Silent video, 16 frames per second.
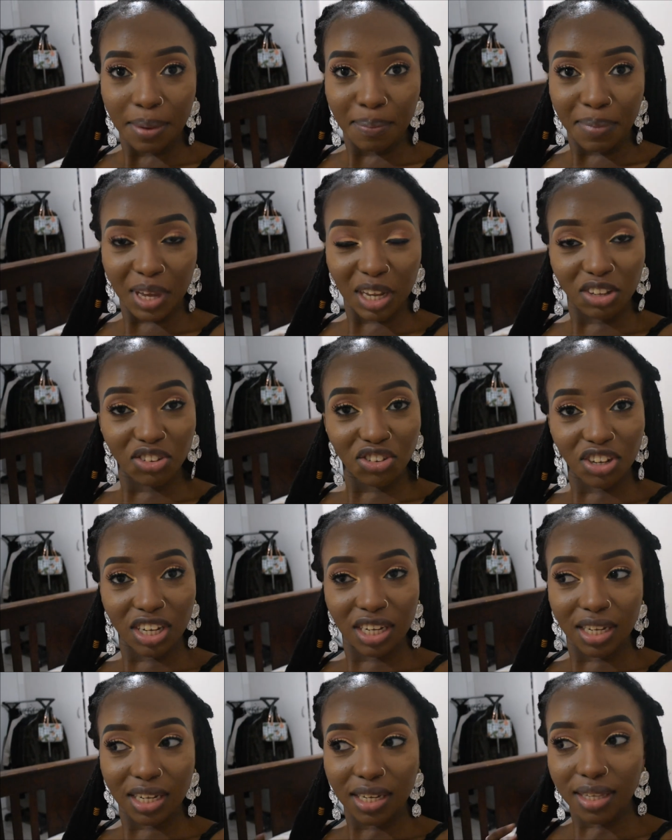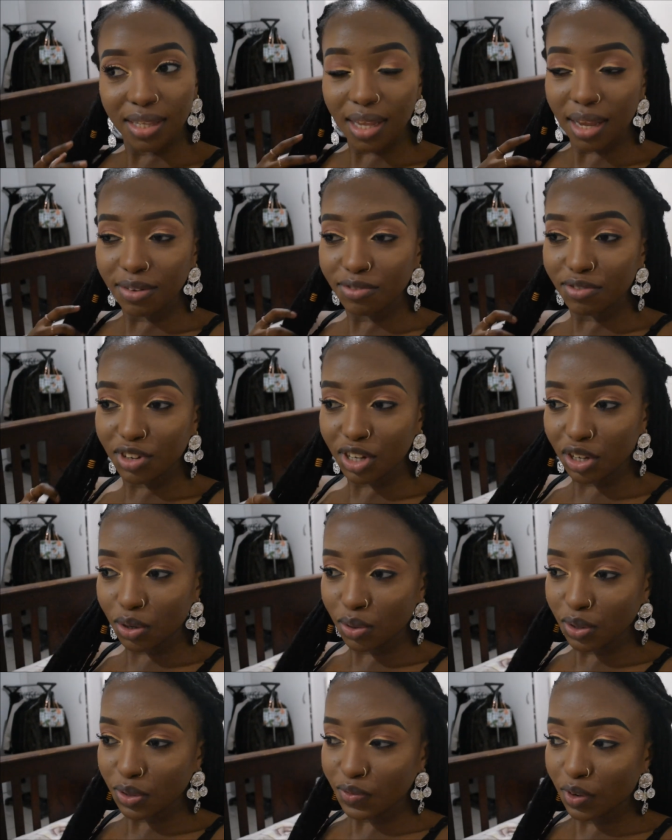pictures and
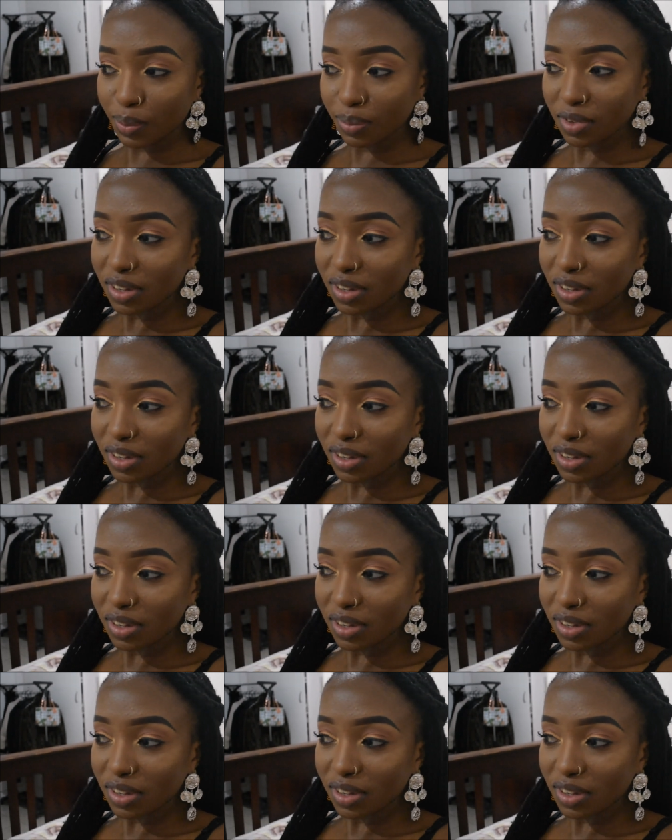videos from